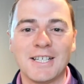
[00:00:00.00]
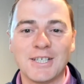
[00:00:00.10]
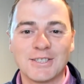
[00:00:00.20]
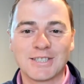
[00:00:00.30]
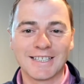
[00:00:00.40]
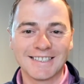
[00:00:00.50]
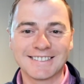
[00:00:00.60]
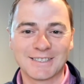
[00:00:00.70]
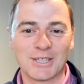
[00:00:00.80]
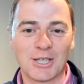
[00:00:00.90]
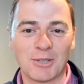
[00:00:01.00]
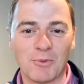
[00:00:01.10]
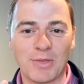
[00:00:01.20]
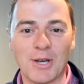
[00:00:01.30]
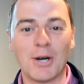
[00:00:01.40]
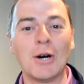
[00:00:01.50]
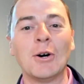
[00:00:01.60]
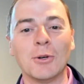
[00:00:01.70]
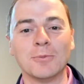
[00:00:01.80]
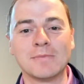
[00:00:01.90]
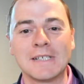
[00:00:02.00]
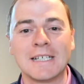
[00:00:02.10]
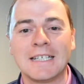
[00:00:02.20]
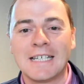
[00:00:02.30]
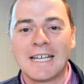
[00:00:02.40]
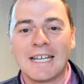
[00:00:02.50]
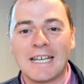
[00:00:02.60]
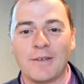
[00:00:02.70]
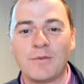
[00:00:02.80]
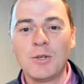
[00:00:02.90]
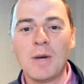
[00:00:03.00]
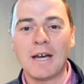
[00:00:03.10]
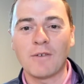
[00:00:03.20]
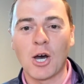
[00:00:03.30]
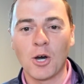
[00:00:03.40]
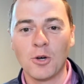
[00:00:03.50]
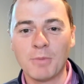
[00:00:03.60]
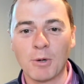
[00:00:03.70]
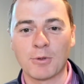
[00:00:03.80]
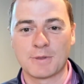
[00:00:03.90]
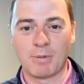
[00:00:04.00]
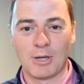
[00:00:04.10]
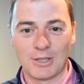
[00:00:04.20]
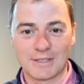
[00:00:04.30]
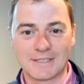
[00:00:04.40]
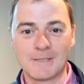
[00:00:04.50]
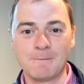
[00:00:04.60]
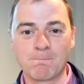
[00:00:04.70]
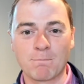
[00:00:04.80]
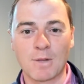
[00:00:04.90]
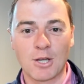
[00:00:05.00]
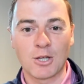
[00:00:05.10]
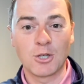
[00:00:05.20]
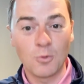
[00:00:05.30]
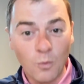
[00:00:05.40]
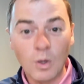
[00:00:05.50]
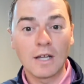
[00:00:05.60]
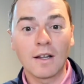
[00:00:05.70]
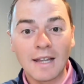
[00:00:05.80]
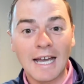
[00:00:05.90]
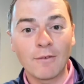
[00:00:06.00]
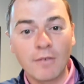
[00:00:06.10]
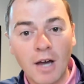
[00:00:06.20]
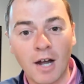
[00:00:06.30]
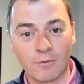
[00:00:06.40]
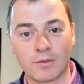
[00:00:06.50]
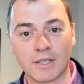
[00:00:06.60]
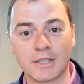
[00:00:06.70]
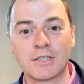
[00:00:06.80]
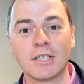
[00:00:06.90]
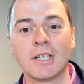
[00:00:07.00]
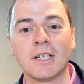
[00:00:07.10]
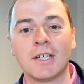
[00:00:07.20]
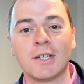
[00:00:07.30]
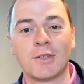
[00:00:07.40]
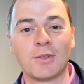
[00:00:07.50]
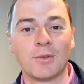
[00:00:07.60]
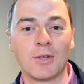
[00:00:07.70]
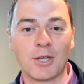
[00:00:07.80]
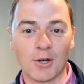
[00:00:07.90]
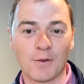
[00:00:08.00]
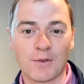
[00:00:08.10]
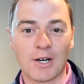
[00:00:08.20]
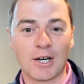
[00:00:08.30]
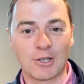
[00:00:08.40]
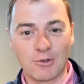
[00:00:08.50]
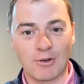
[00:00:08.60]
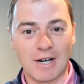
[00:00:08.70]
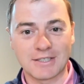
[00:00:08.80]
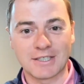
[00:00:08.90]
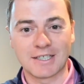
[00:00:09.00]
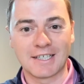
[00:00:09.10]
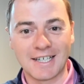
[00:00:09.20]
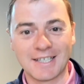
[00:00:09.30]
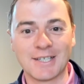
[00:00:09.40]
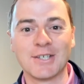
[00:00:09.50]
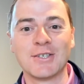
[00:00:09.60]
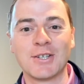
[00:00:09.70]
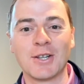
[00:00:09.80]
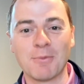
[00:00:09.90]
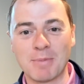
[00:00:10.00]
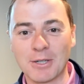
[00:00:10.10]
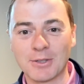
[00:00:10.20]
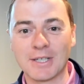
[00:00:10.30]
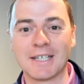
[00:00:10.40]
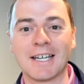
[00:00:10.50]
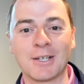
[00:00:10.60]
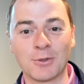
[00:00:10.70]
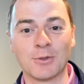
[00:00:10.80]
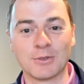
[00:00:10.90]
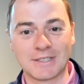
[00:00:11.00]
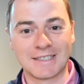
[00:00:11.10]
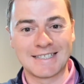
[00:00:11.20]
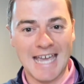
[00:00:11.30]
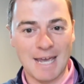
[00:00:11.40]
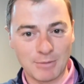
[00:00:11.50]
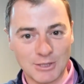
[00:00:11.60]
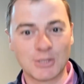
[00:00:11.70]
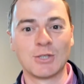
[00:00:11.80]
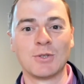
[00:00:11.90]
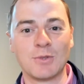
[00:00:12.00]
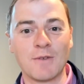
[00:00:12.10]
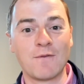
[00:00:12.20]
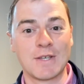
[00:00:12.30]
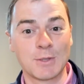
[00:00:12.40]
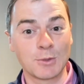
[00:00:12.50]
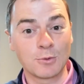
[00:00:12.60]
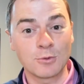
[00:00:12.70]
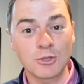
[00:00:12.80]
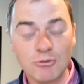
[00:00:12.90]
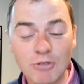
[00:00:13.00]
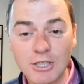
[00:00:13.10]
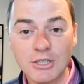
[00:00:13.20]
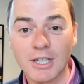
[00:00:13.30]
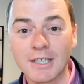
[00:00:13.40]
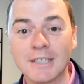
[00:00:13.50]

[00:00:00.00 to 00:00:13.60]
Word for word: So let's start with the home. If you have a homeowner's policy, you will have coverage to the golf cart crashing into the building and causing damage to the physical structure.